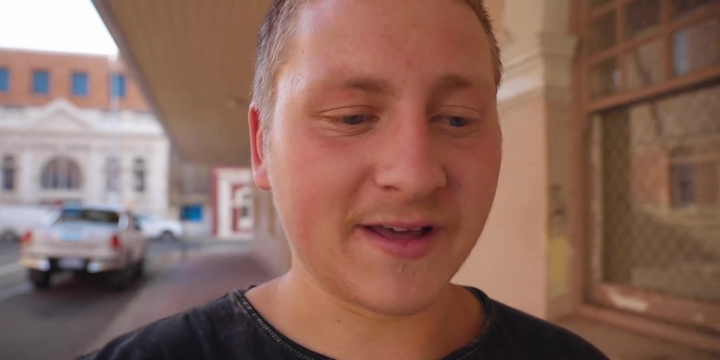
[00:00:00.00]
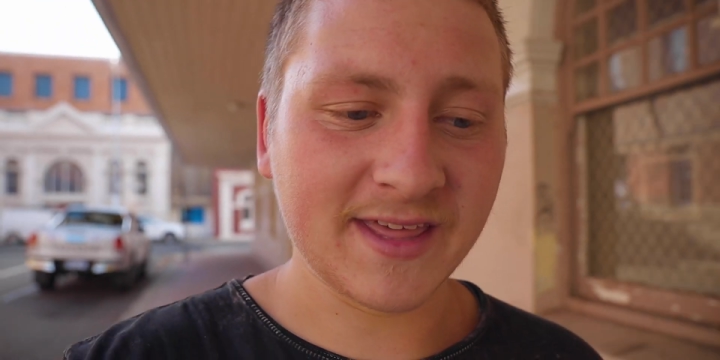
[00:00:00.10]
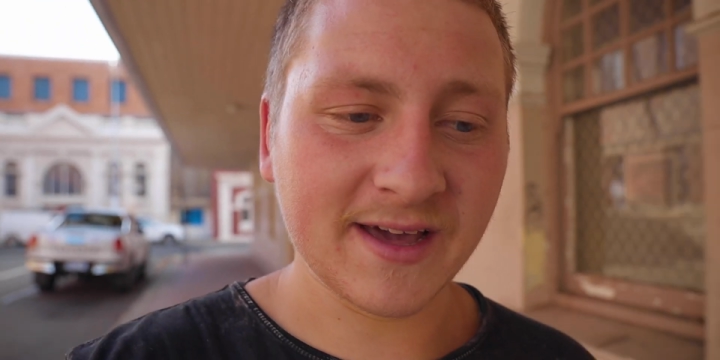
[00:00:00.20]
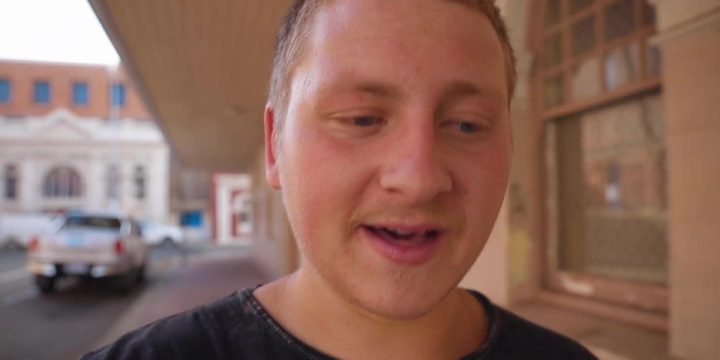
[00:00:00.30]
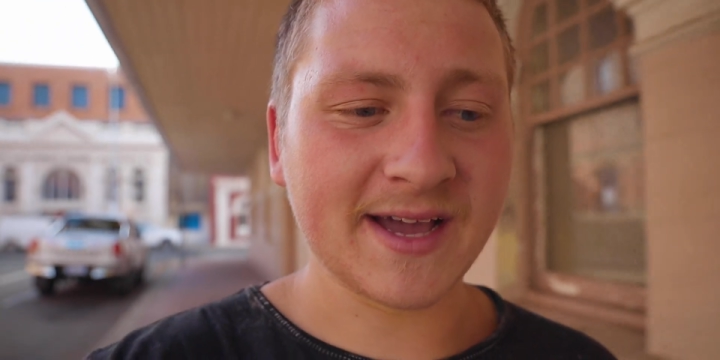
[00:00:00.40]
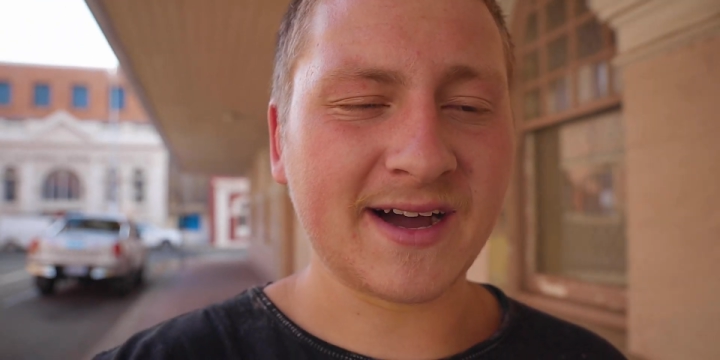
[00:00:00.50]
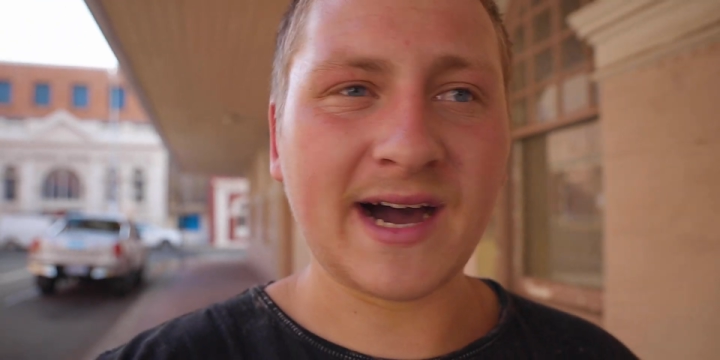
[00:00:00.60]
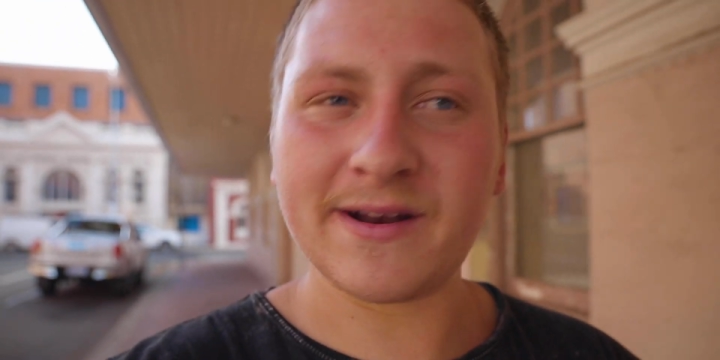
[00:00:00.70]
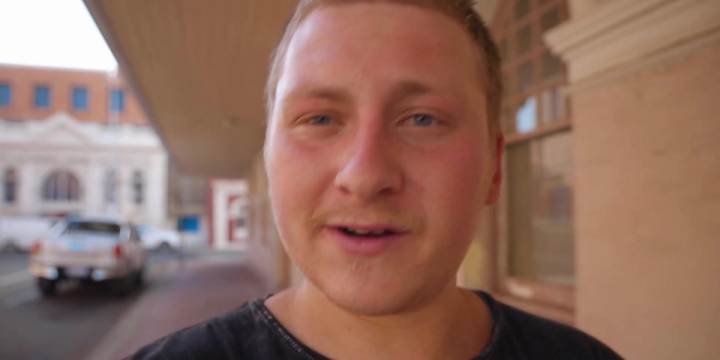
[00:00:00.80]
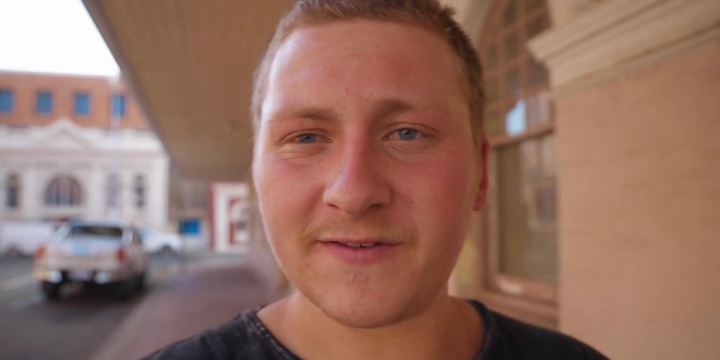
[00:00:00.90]
I think like, oh,
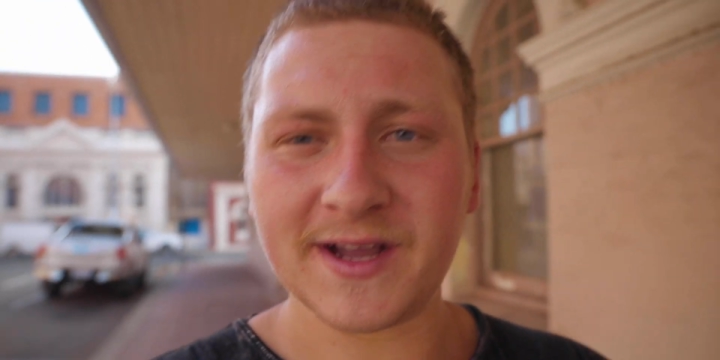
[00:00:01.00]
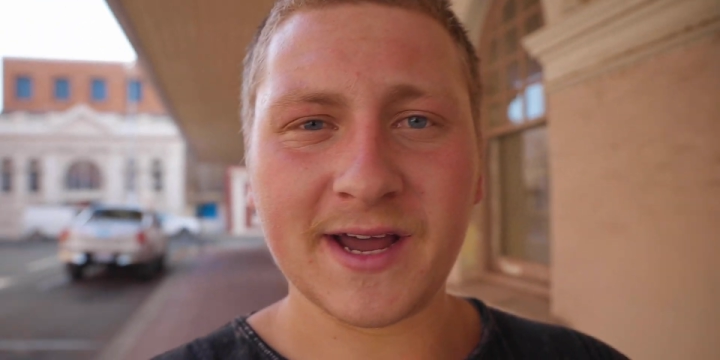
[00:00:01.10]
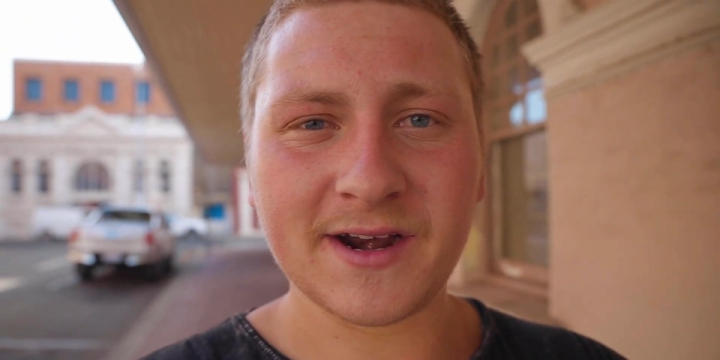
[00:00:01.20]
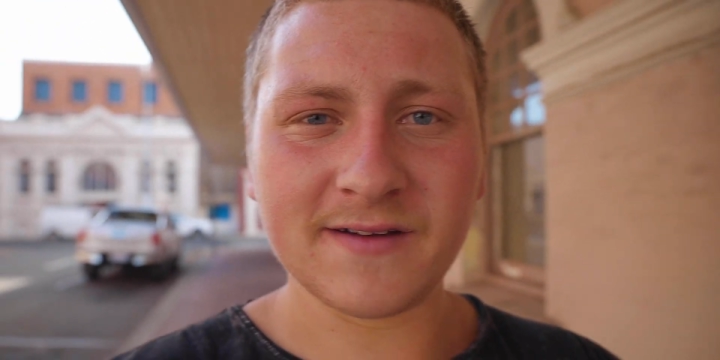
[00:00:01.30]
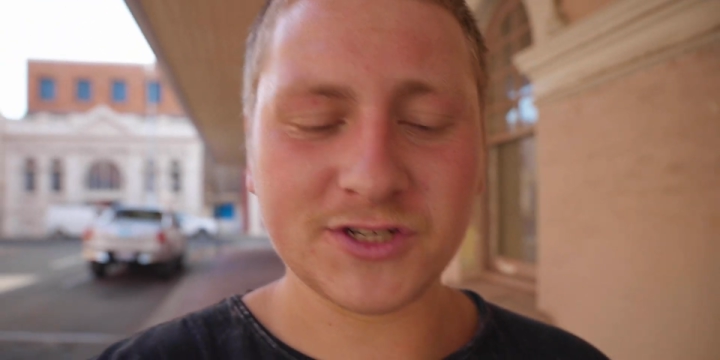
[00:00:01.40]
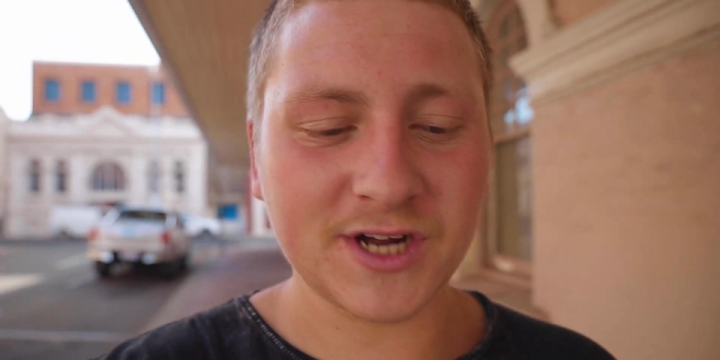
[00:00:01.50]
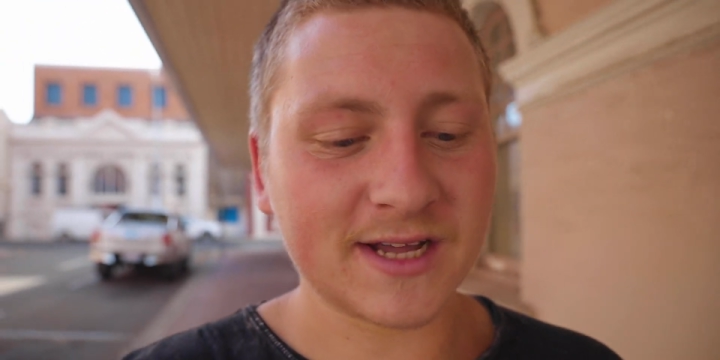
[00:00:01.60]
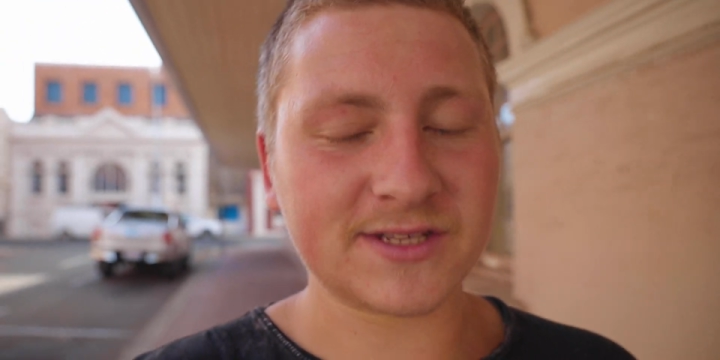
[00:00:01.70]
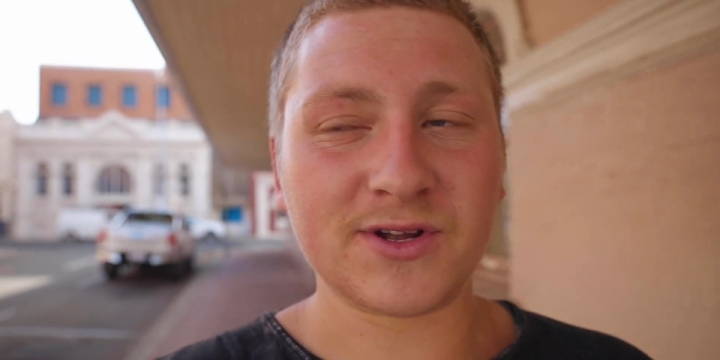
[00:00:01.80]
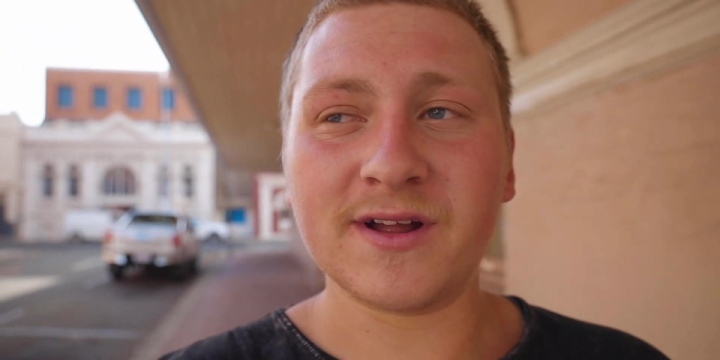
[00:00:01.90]
I don't know if I got enough
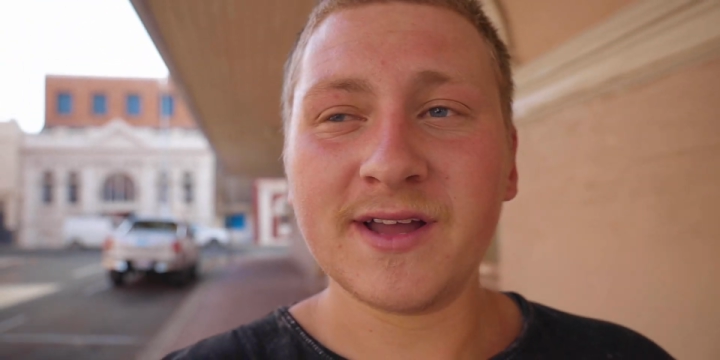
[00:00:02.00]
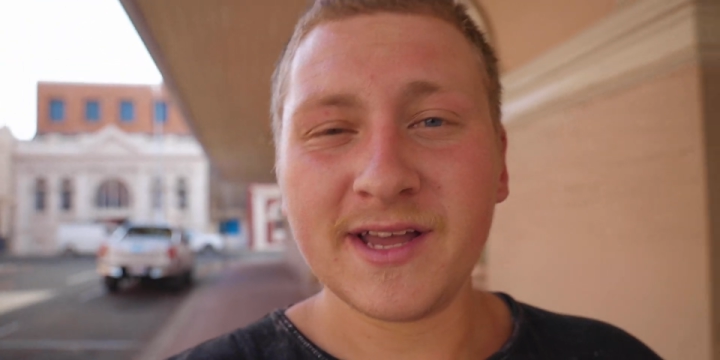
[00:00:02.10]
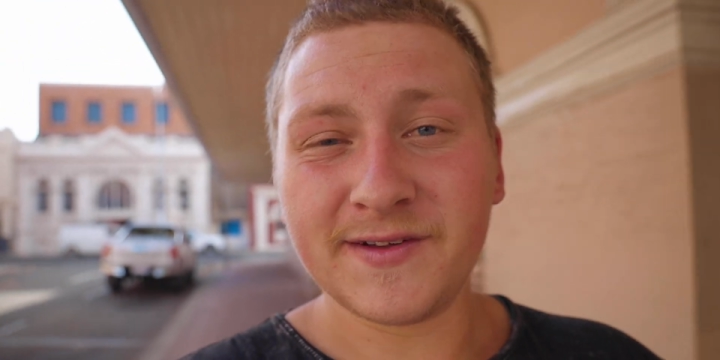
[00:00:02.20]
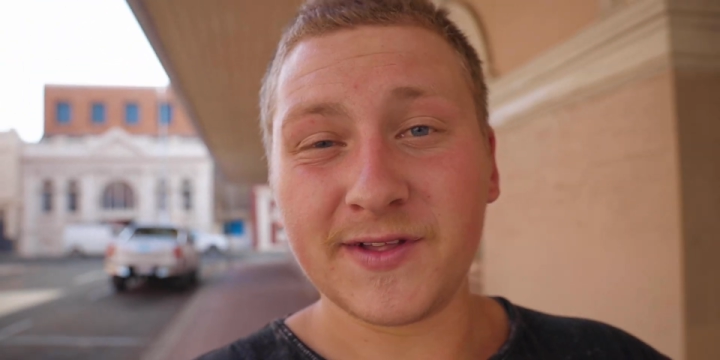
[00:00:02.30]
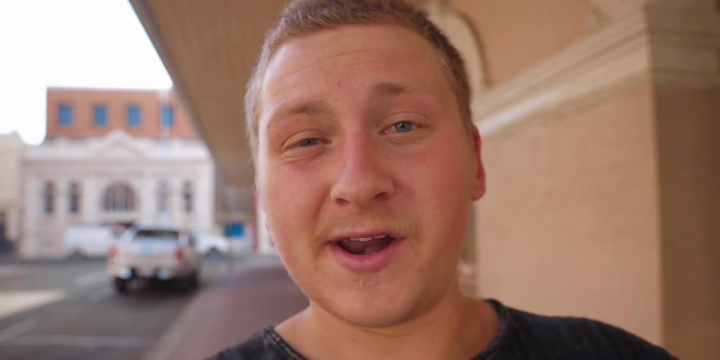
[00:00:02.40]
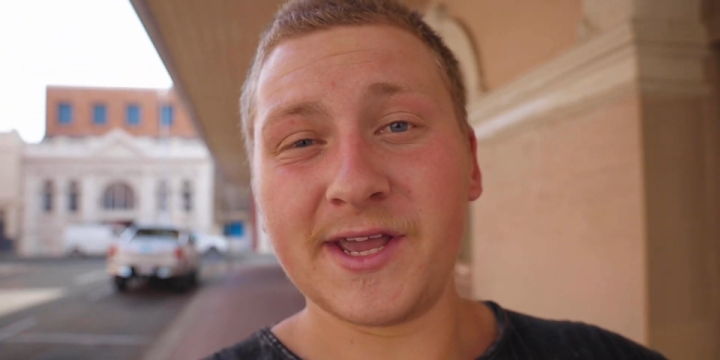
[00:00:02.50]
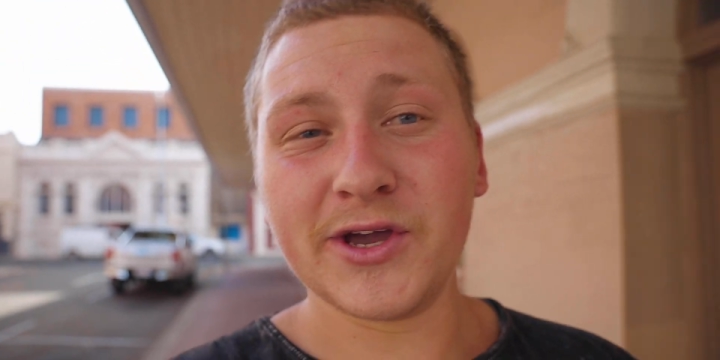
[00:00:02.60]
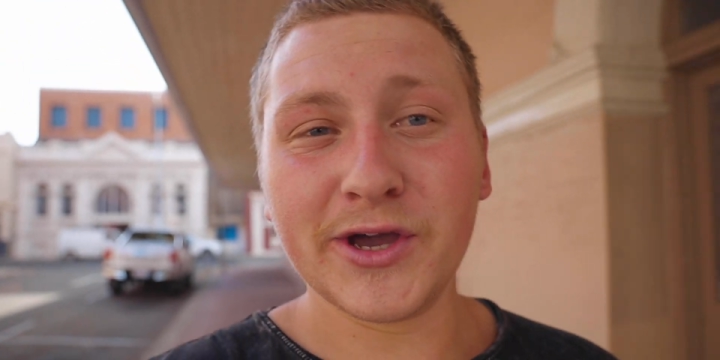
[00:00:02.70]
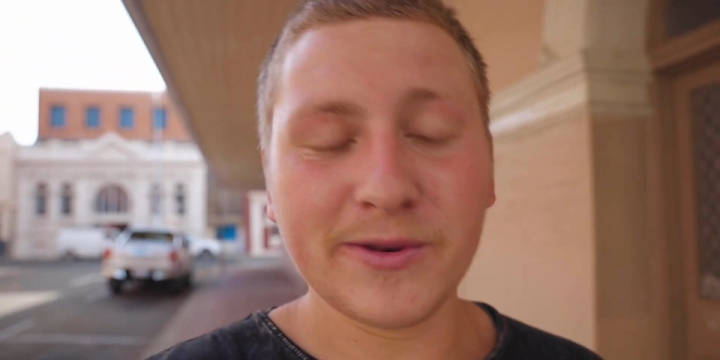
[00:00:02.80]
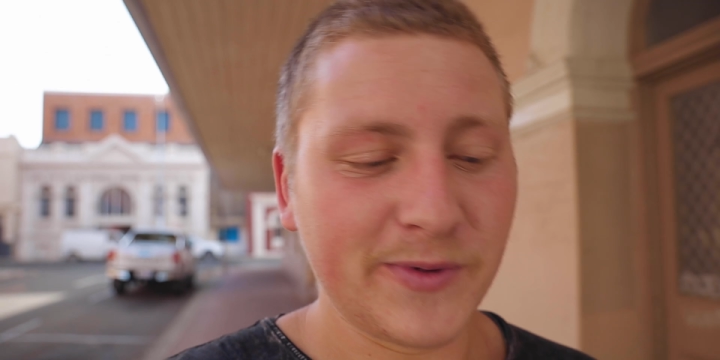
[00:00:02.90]
shots or if they're any
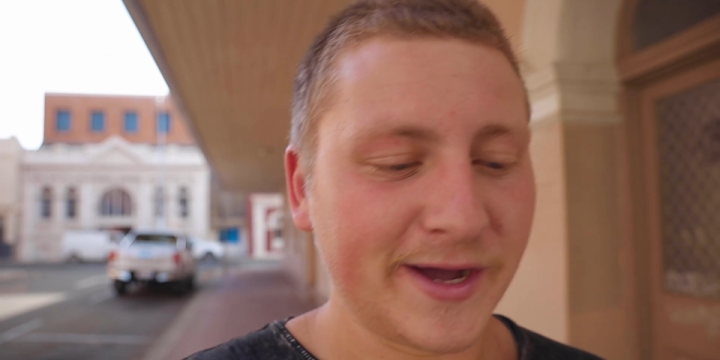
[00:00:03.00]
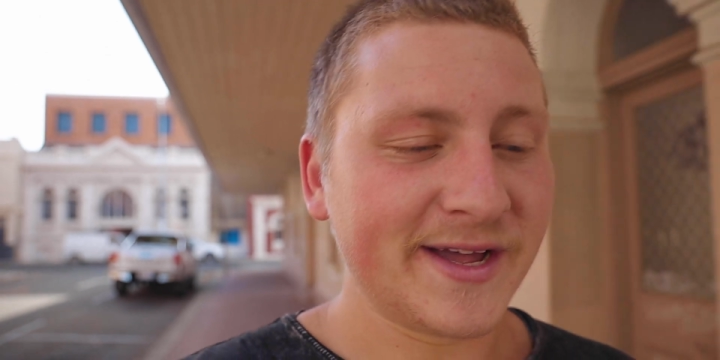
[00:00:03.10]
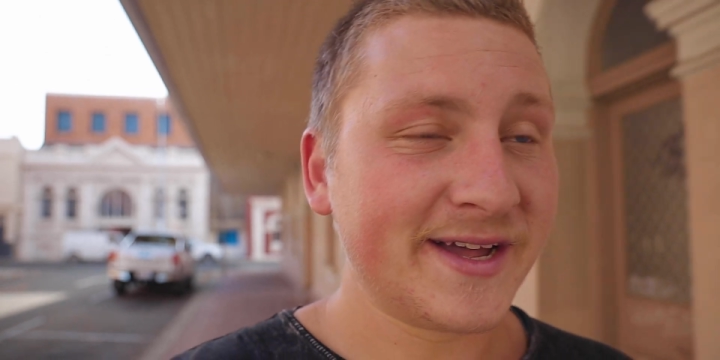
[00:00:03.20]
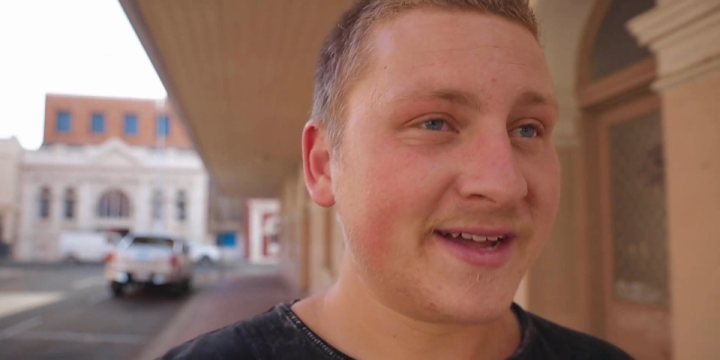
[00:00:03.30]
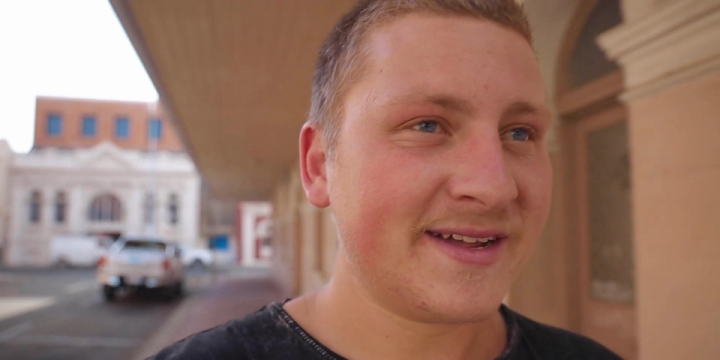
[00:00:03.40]
good, but